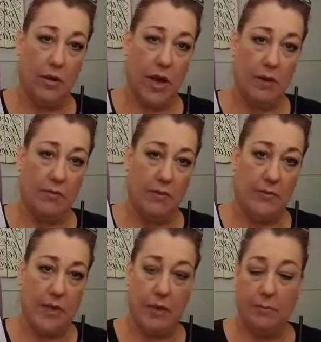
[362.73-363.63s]

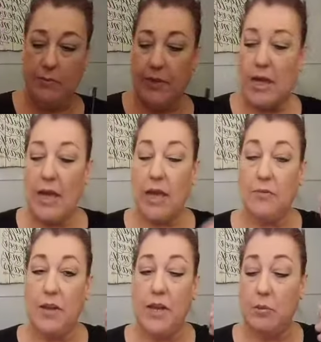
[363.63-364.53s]
$9.50.
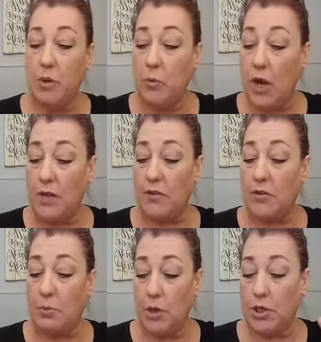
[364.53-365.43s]
If anyone
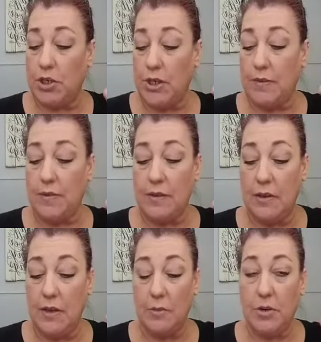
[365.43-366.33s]
wants to purchase,
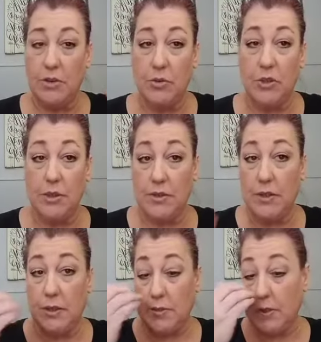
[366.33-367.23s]
I'm going to do a little
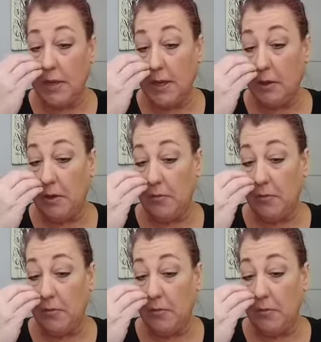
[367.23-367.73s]
deal tonight.